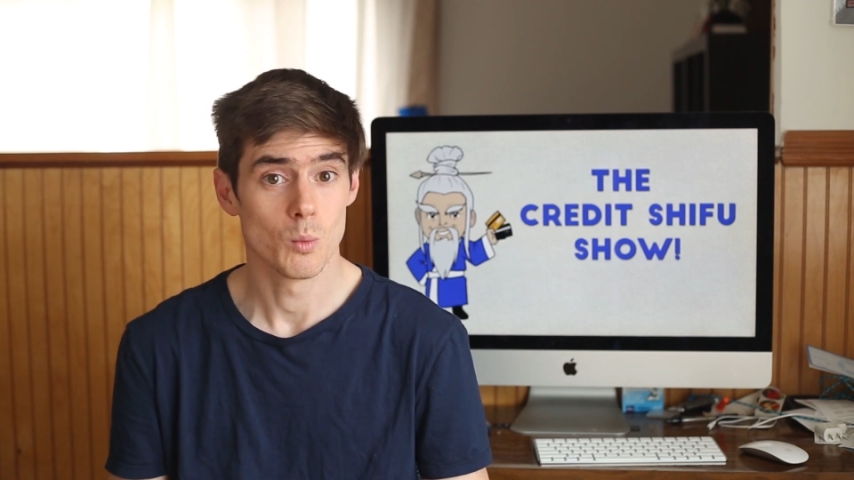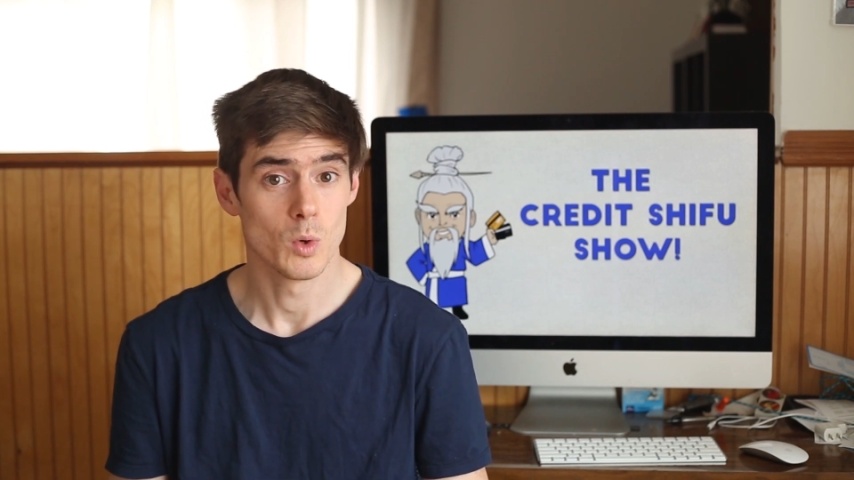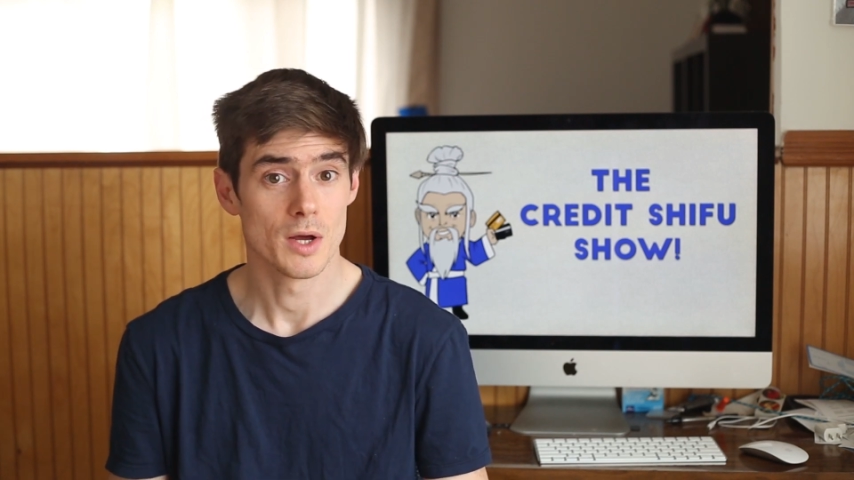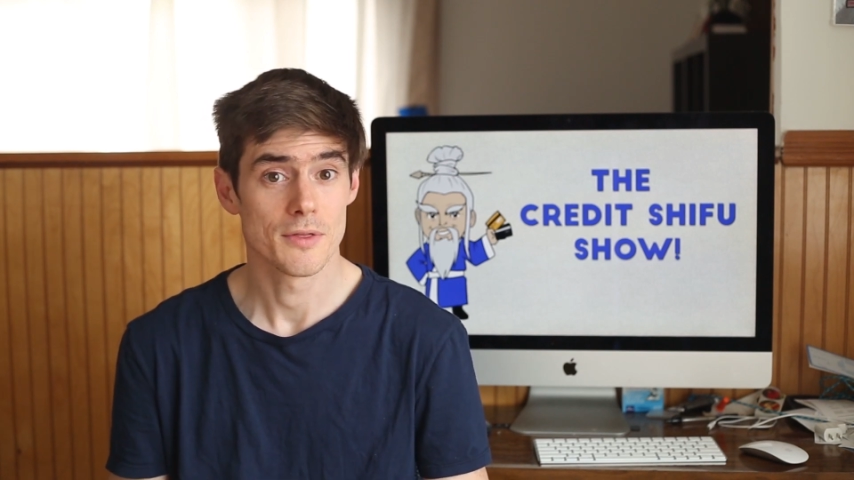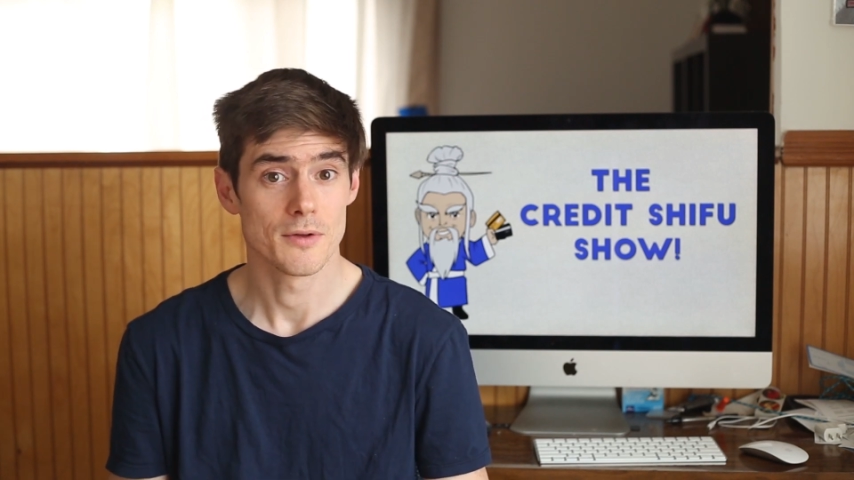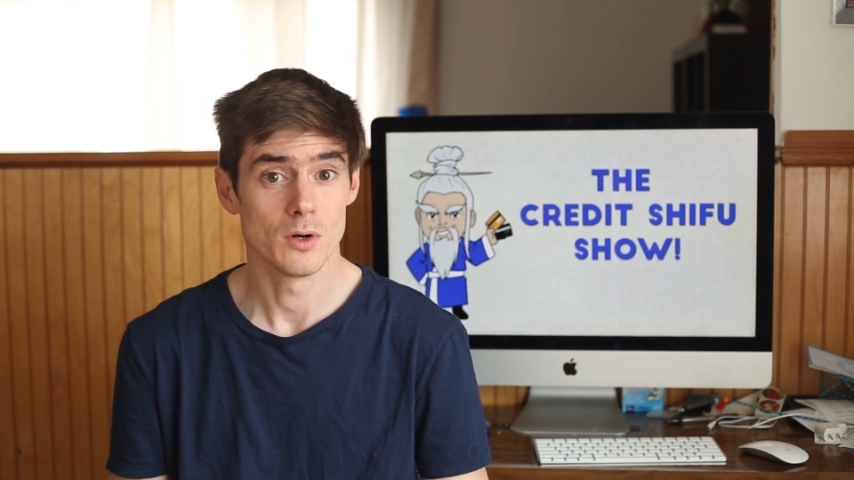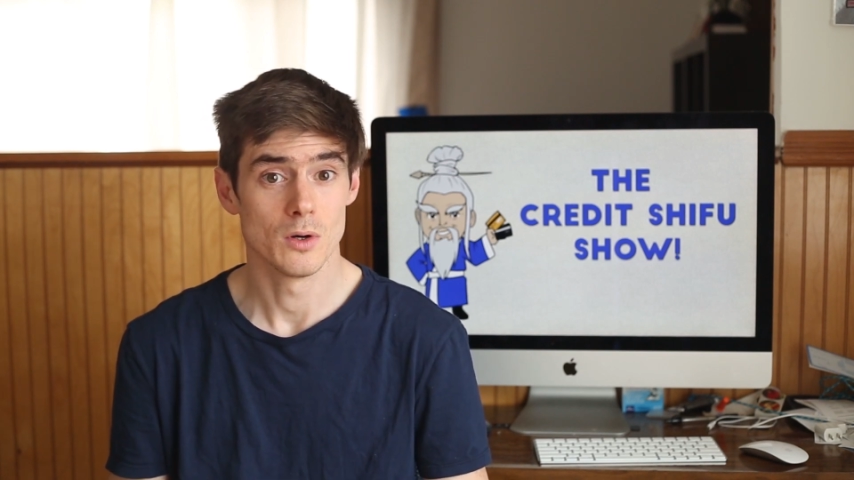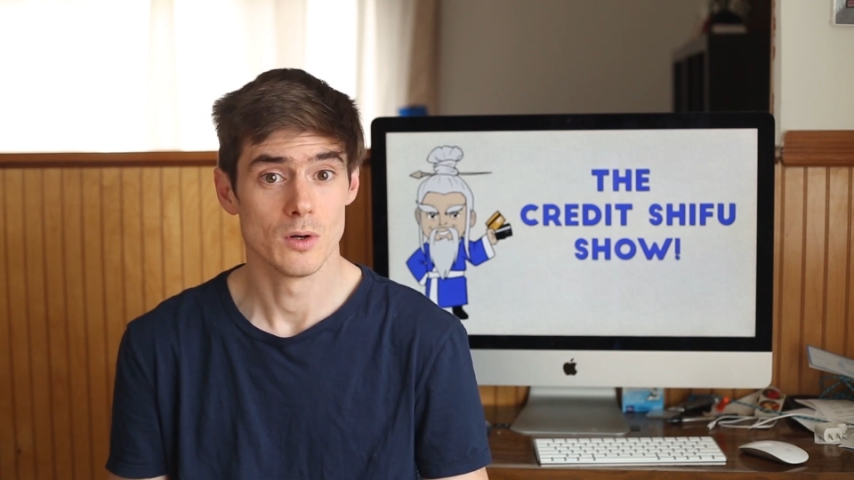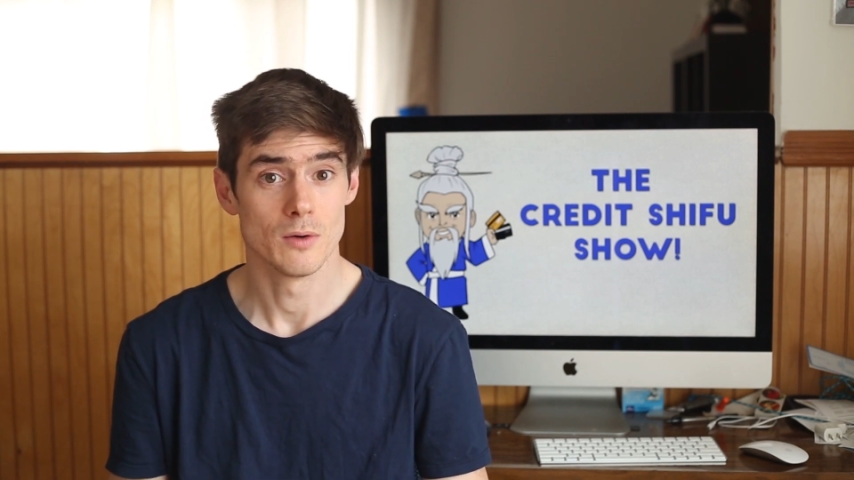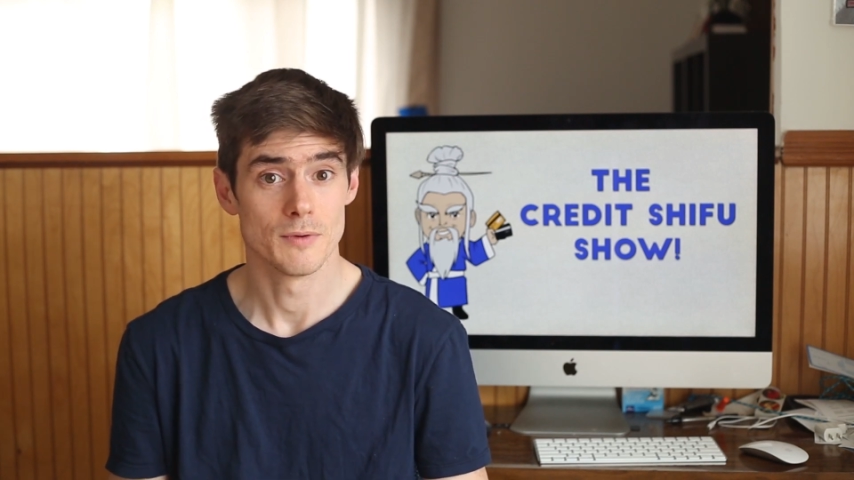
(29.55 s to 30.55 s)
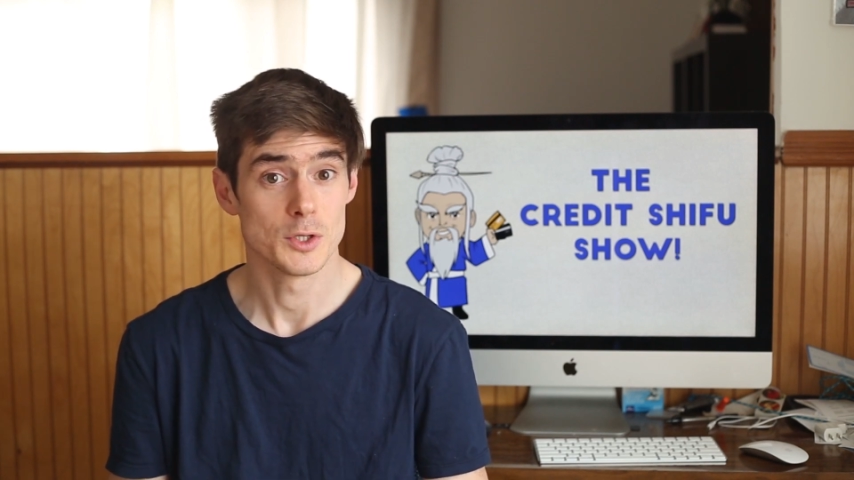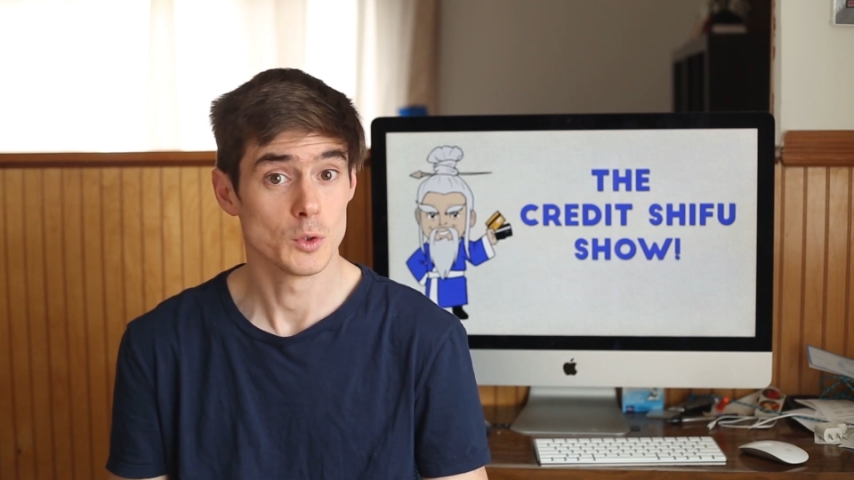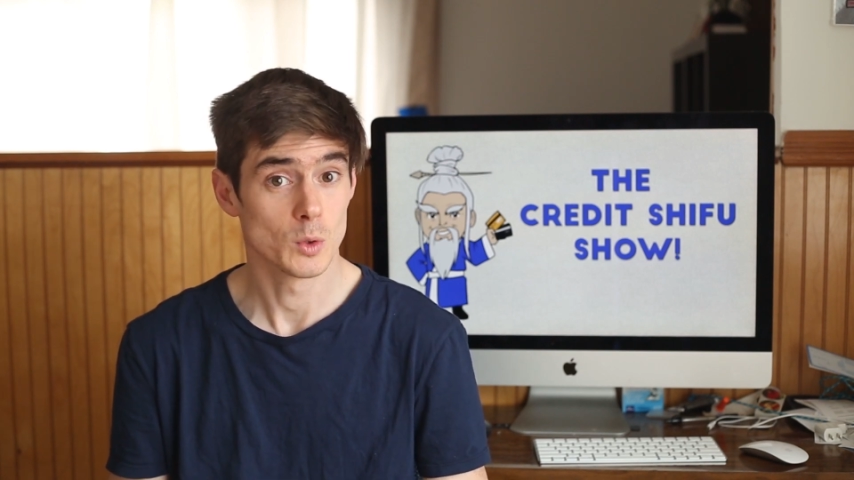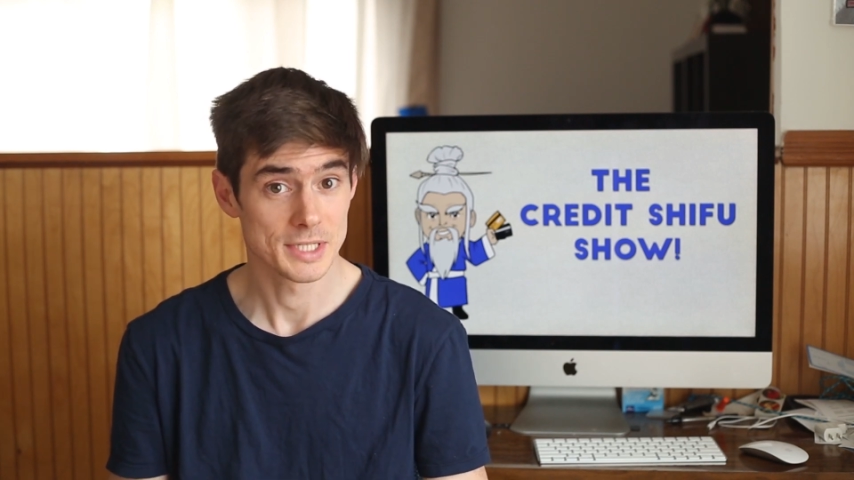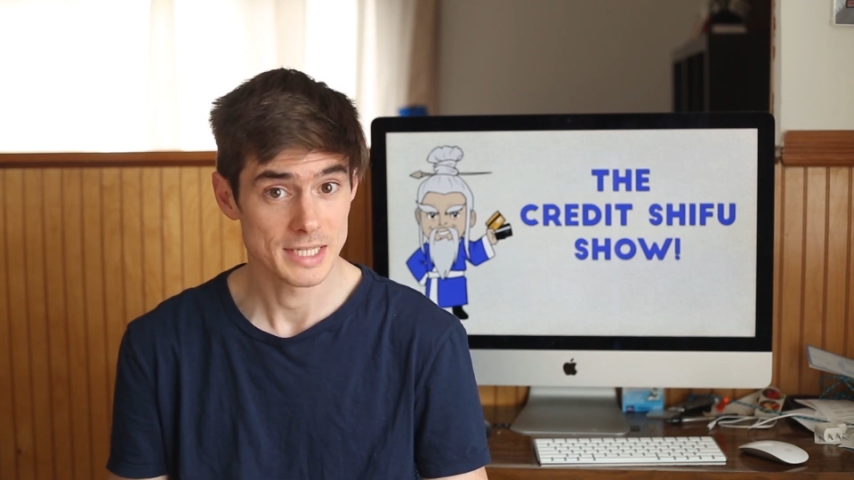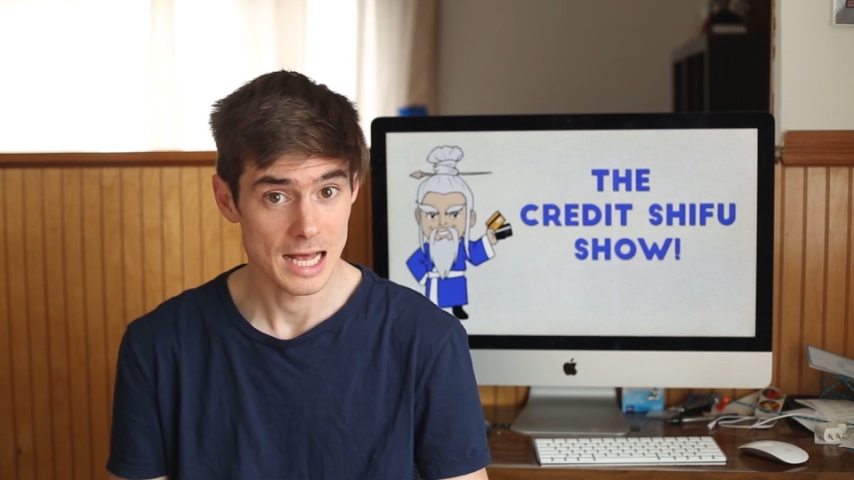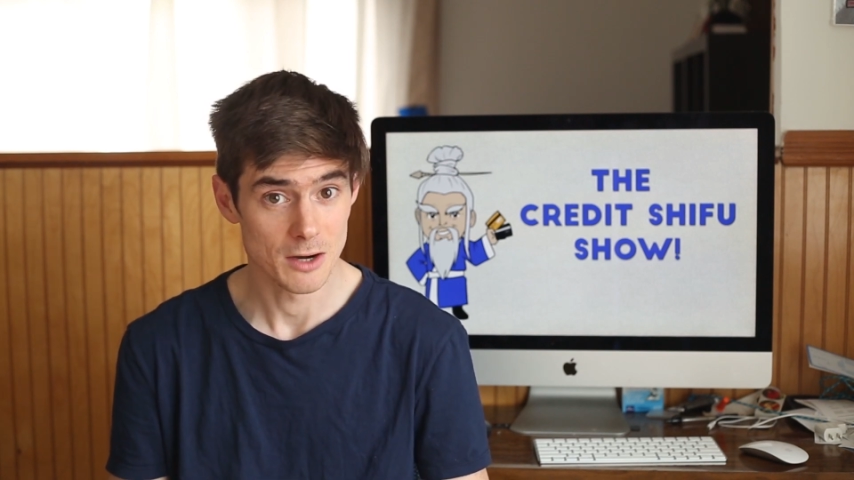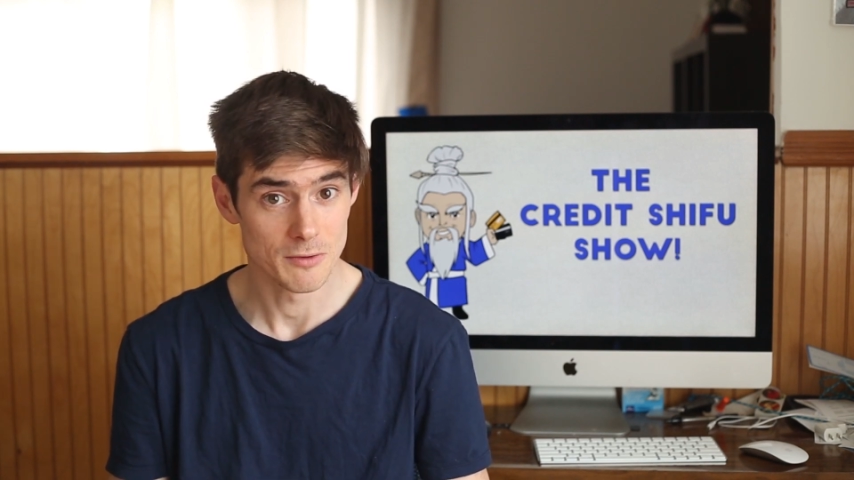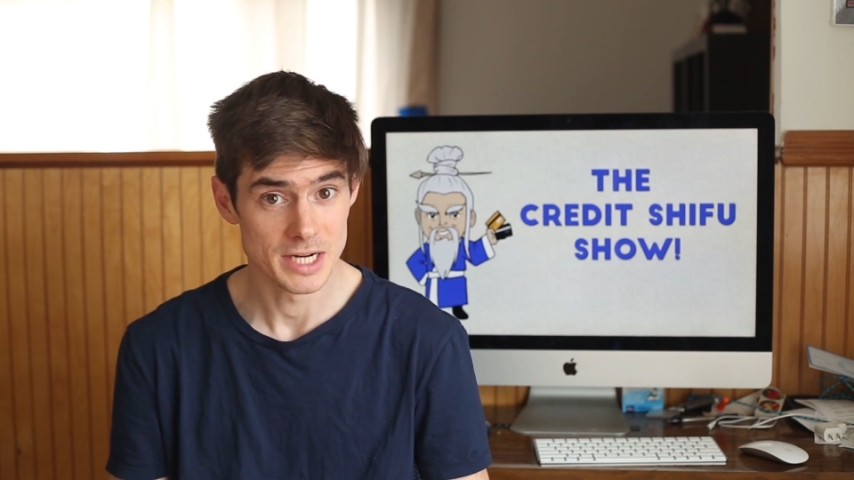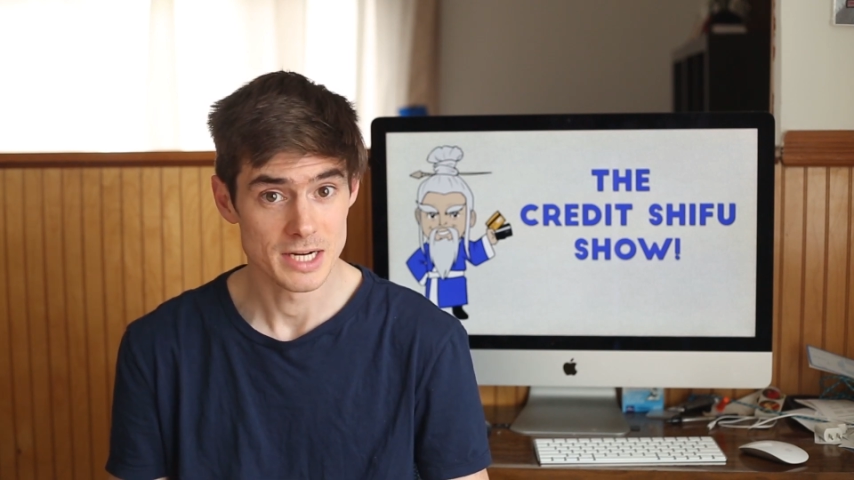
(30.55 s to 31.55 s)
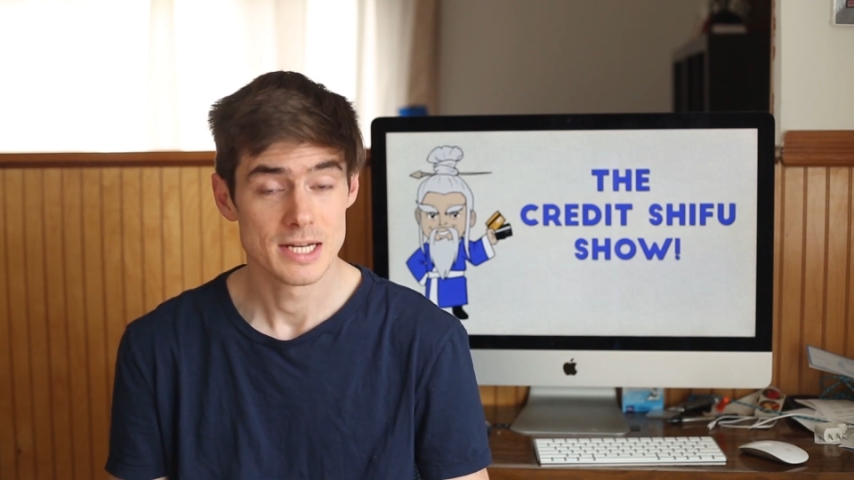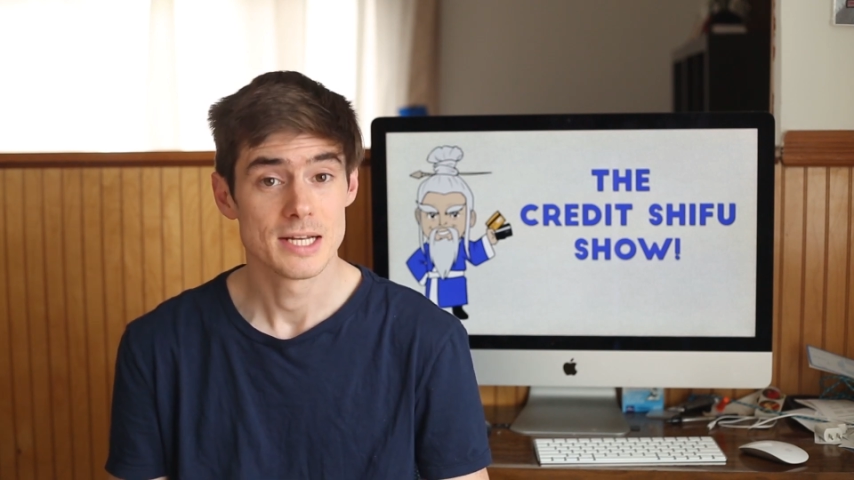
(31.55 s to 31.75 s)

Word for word: worth of your salary